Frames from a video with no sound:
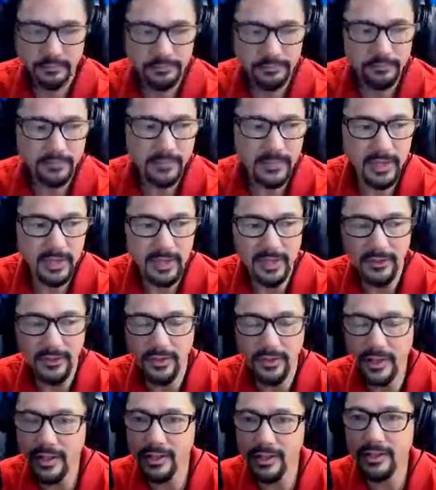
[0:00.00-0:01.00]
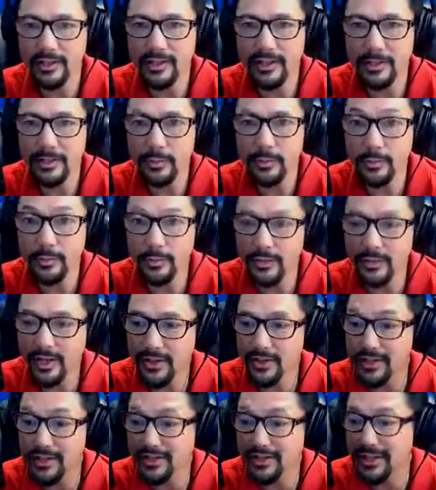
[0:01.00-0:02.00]
And then I think
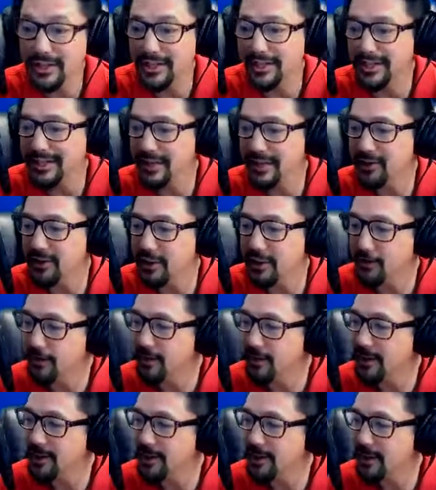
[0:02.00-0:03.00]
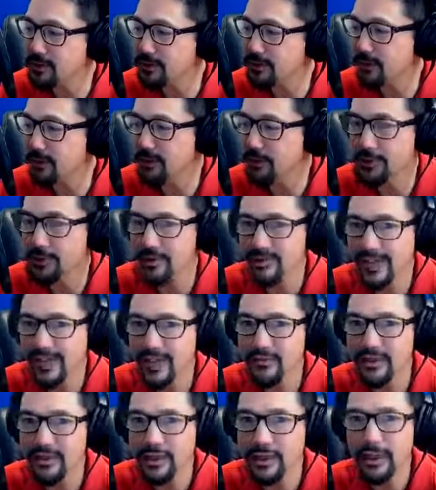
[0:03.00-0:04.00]
taking it even up a notch further is having the
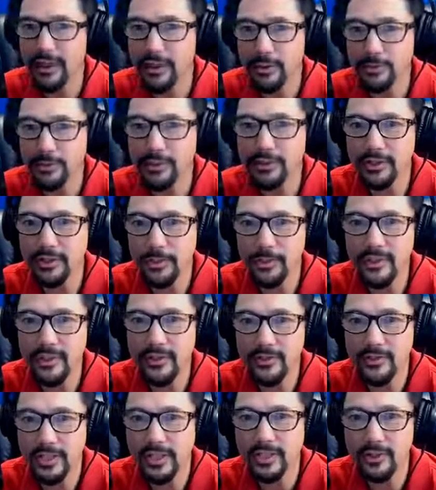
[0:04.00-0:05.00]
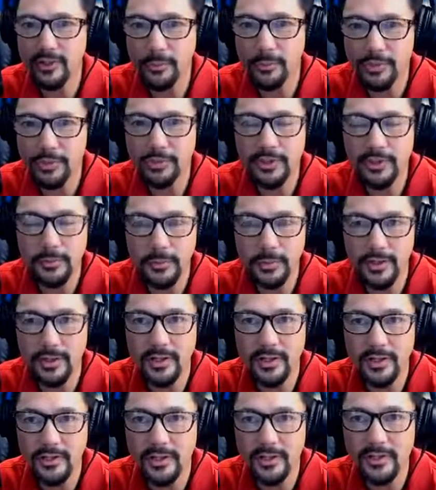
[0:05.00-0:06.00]
accountability when you have an accountability partner
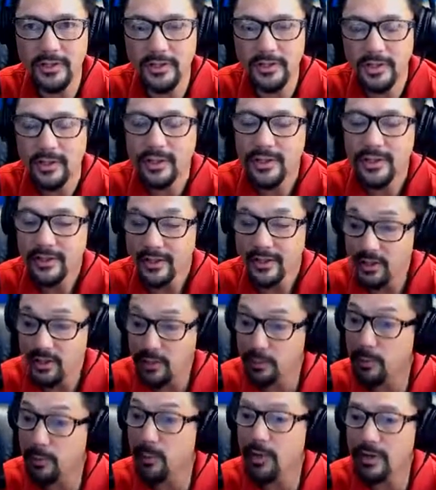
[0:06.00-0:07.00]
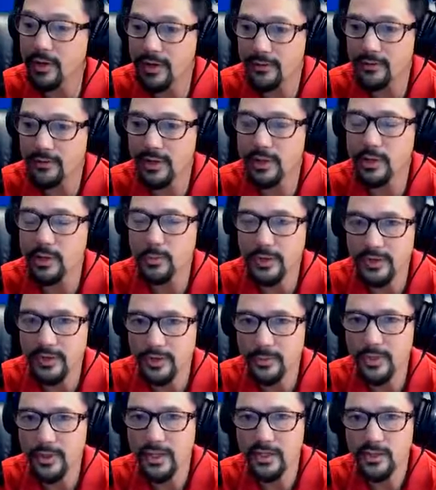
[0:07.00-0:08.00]
that's that's supportive, right? You want somebody
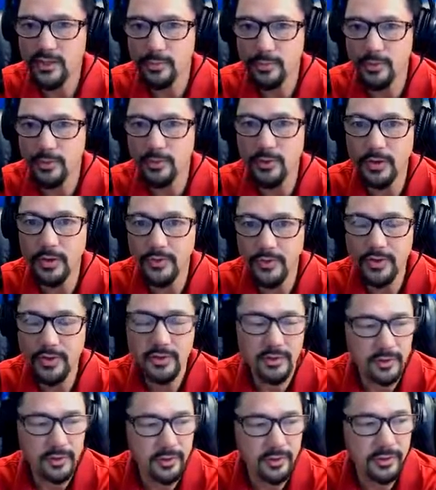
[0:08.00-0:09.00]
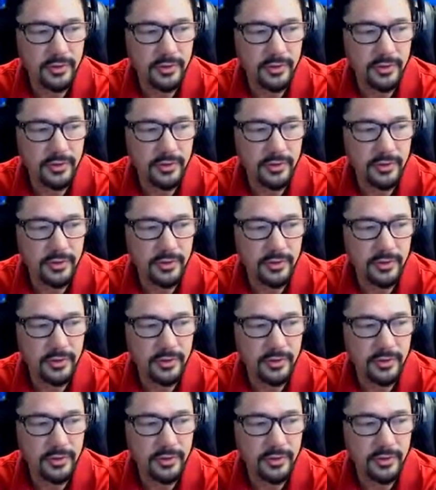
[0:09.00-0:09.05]
that's supportive in your goals.